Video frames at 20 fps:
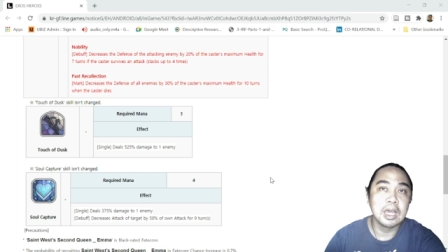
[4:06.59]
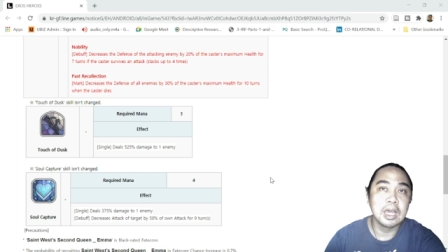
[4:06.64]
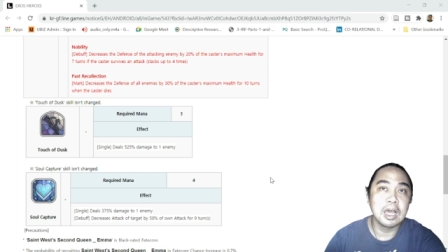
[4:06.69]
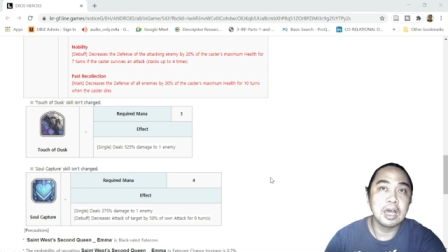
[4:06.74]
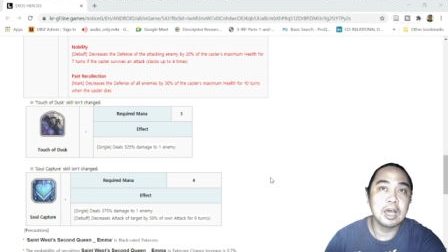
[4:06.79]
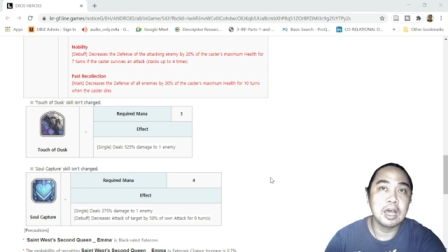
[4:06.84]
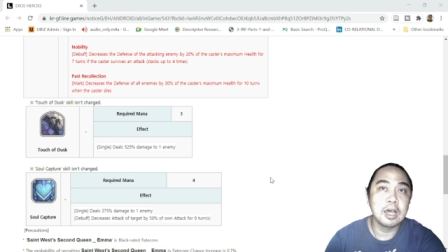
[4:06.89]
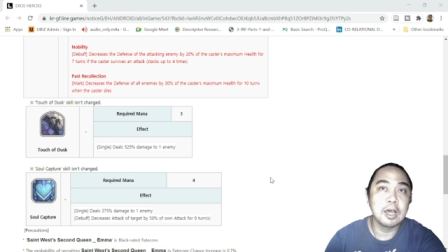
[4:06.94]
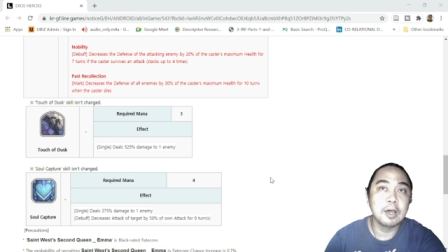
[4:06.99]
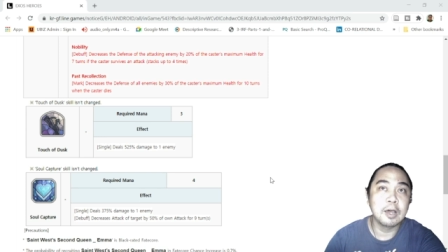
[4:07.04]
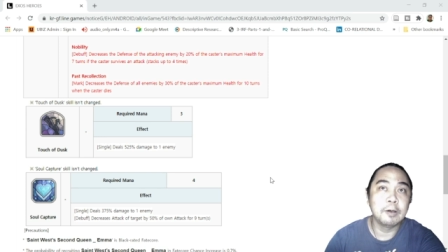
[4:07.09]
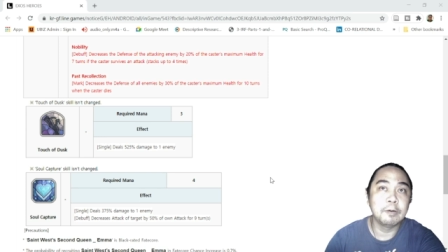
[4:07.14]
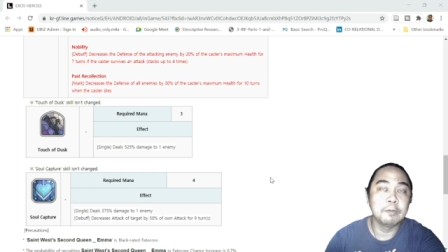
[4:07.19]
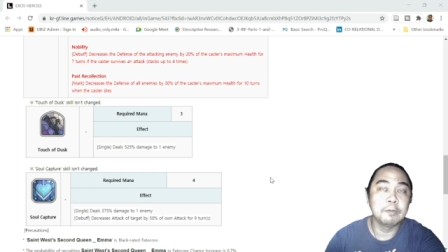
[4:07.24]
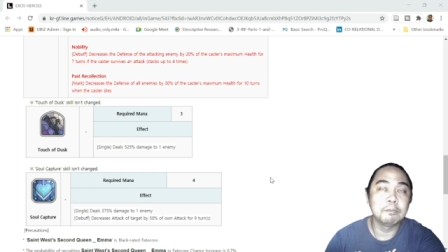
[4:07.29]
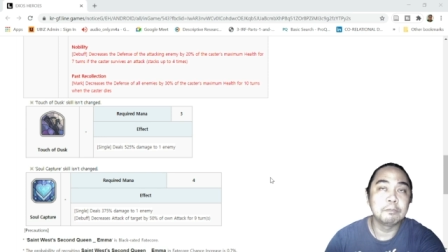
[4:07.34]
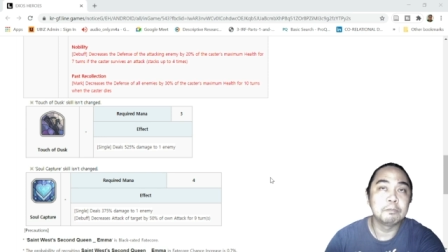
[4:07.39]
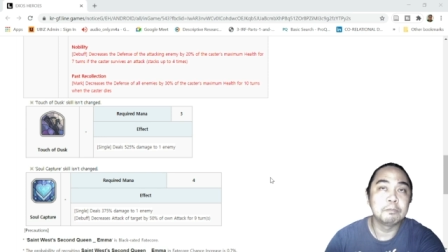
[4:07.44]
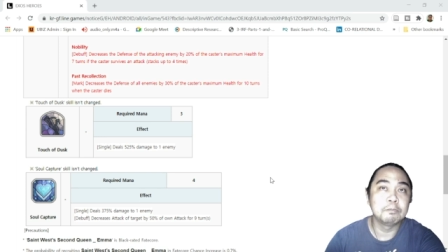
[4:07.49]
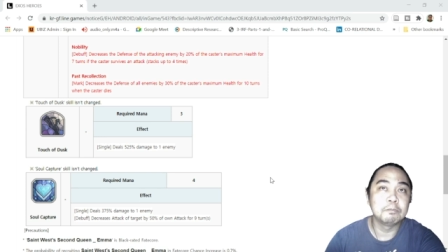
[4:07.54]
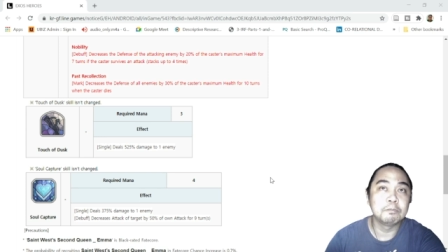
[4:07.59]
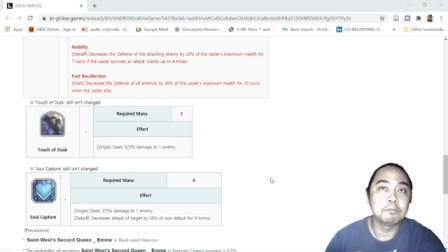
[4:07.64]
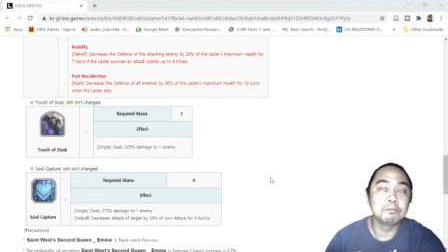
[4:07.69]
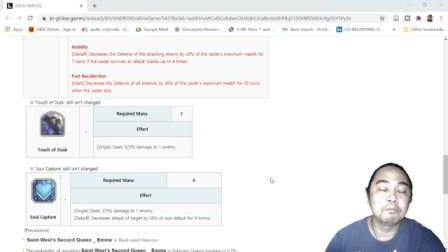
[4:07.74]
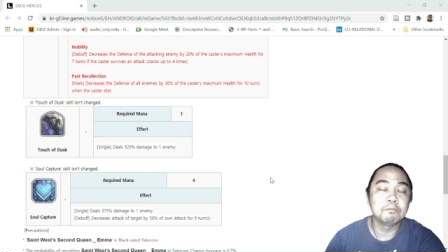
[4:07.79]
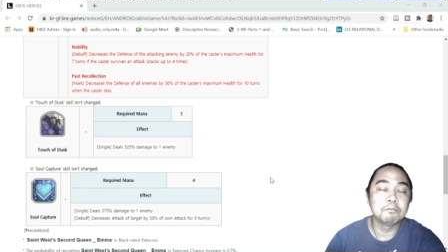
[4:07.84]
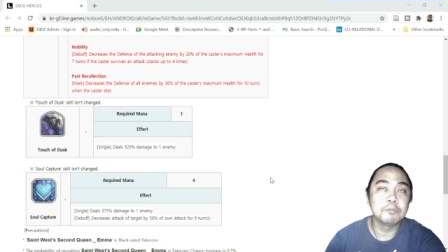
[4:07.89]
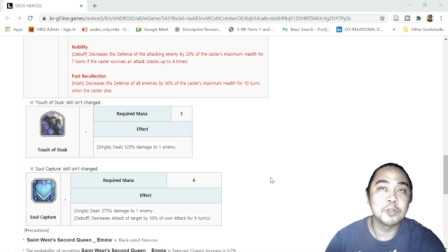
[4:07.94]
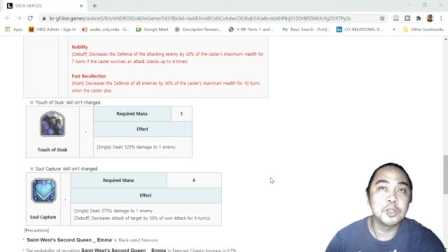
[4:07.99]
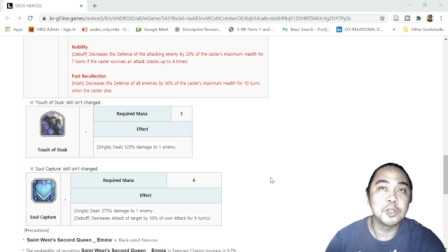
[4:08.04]
um,
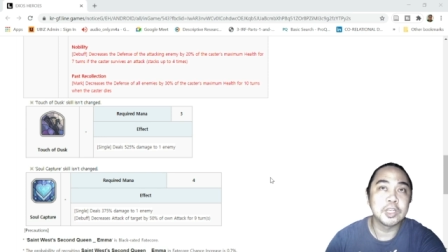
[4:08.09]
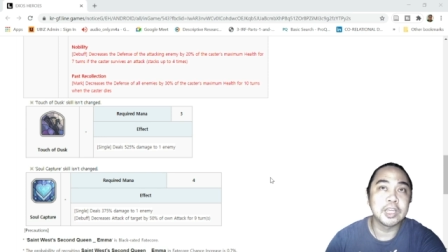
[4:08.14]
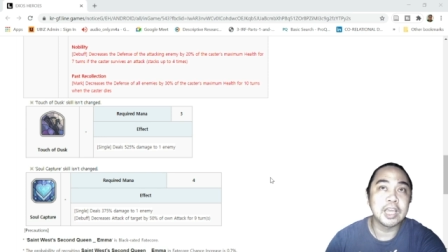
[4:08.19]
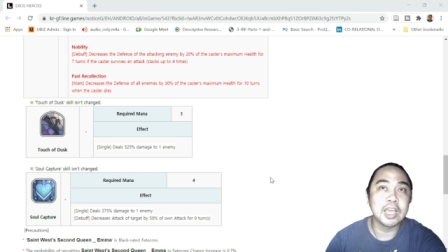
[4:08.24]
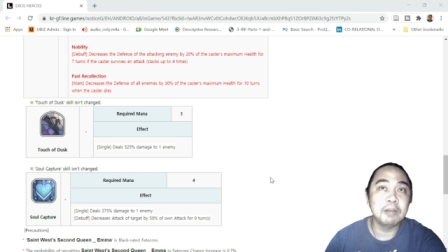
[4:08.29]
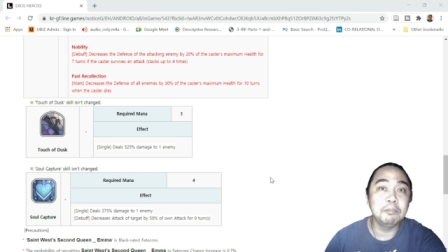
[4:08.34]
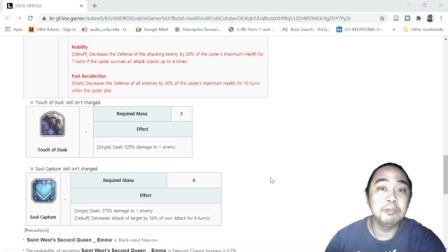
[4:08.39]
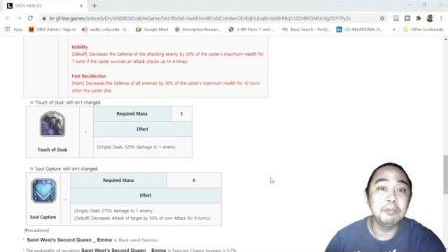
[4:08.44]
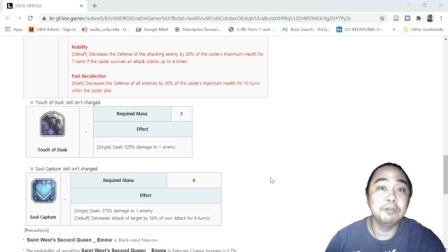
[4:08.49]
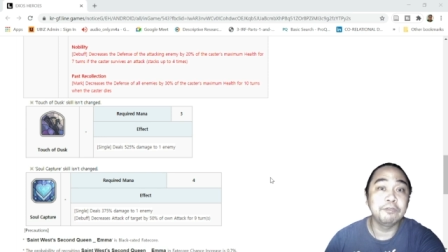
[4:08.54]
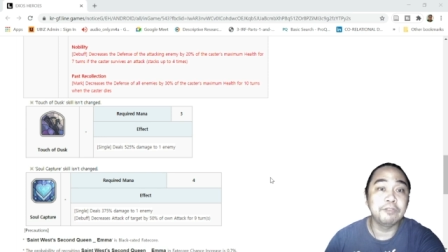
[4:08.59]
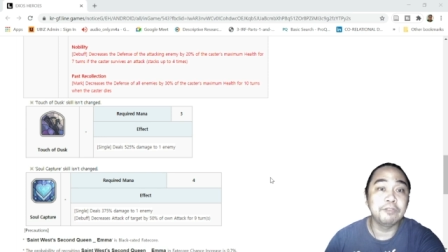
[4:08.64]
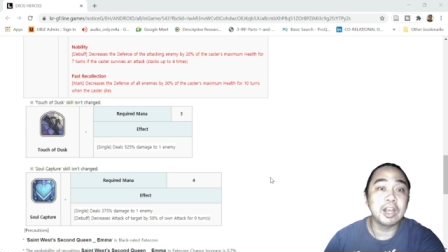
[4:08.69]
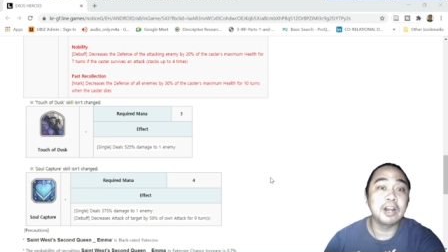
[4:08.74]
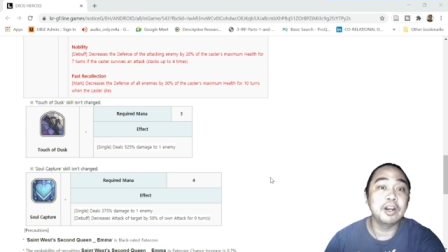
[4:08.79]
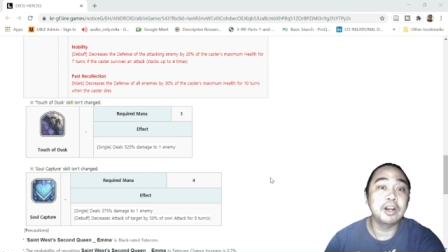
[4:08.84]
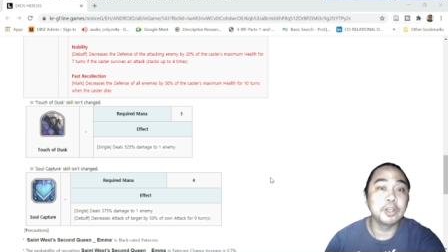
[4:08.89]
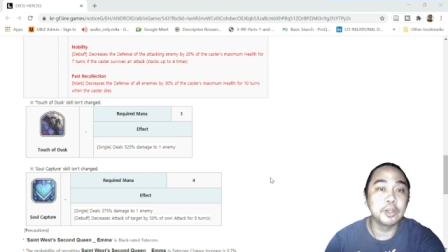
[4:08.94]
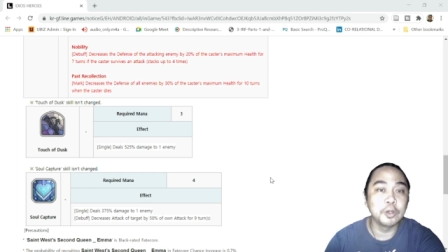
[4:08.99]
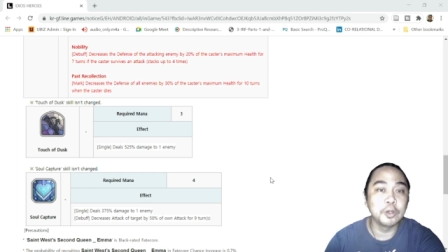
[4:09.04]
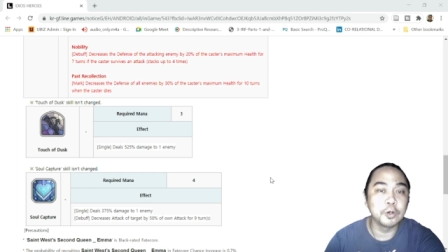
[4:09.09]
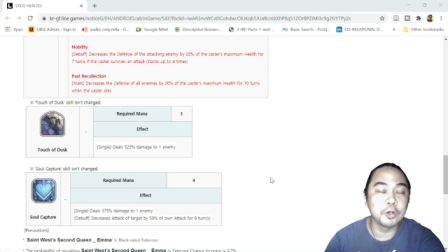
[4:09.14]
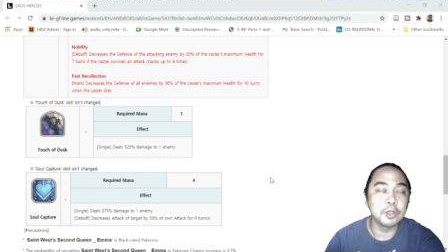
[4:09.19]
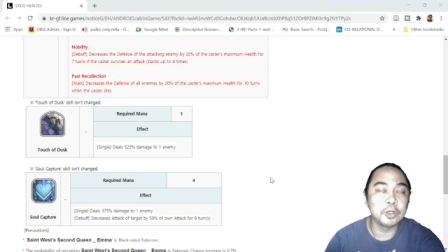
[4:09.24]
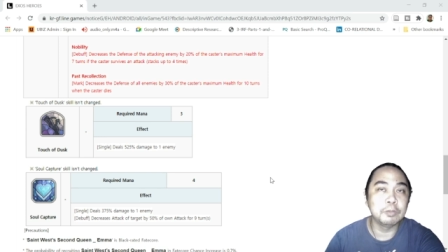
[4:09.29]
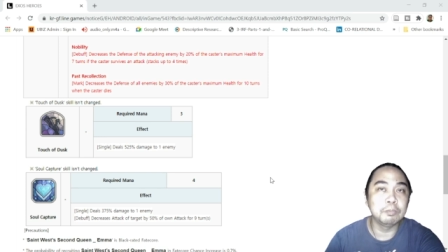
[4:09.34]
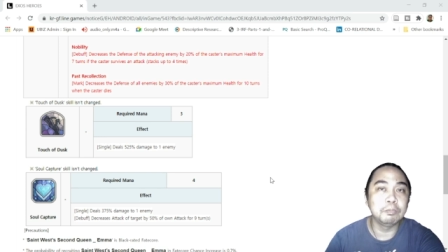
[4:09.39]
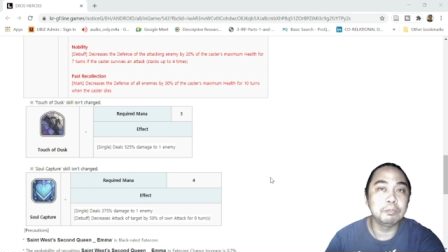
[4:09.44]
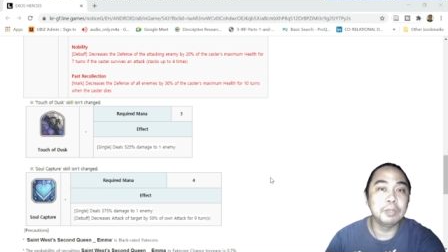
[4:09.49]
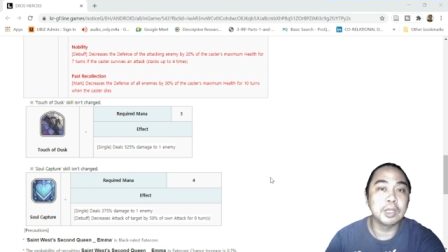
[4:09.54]
she can be very good,